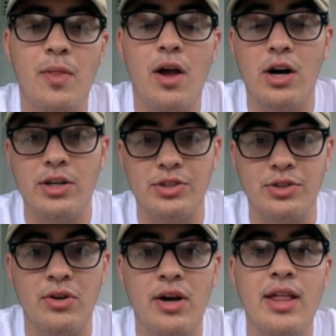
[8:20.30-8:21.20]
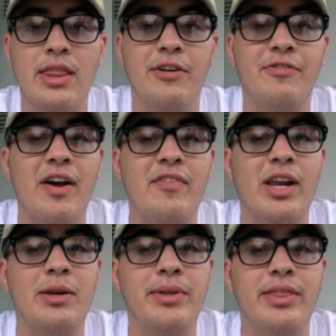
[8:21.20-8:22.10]
Also, the five
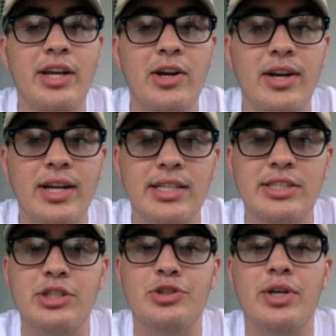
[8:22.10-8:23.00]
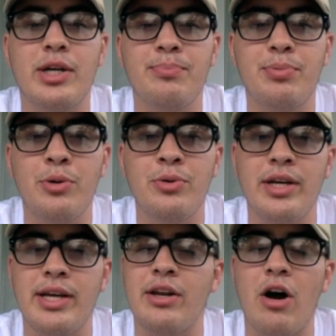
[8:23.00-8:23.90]
element theory is also a component
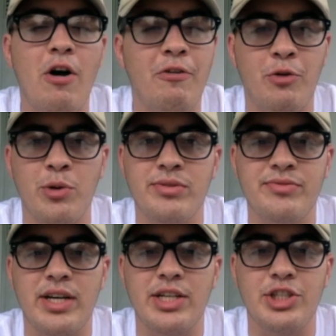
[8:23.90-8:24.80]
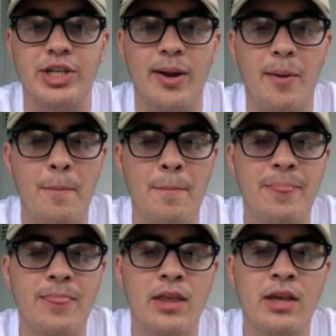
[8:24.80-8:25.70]
in all forms of Tai Chi.
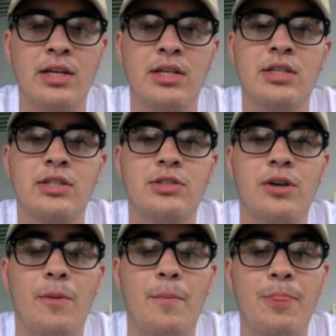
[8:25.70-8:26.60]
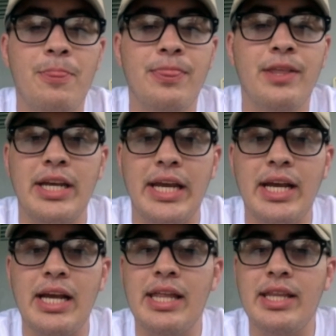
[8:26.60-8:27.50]
So, the
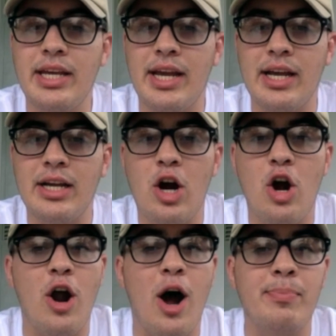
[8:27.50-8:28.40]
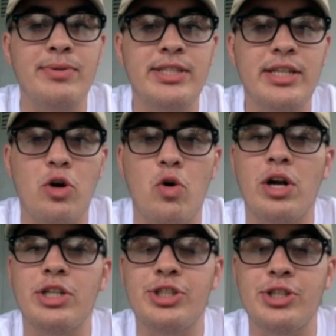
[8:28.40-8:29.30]
yin and the yang are opposite or
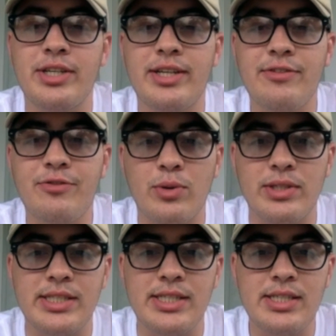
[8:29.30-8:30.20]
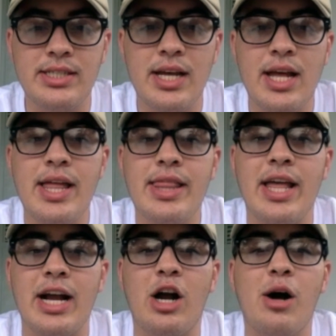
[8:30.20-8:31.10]
alternating forces
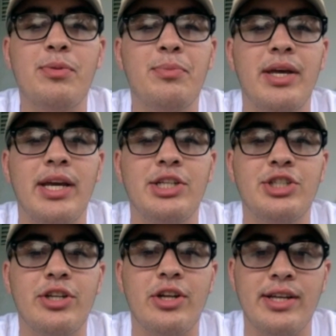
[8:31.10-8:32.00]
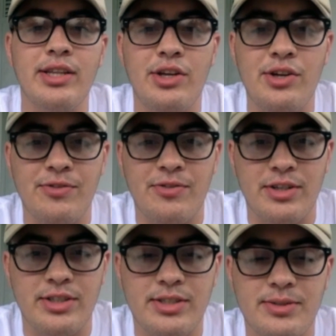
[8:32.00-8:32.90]
that complement each other in the
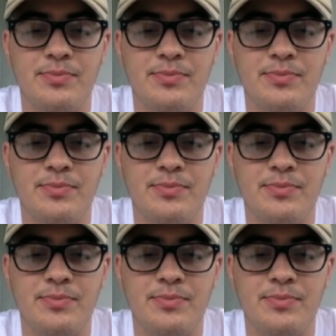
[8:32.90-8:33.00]
universe.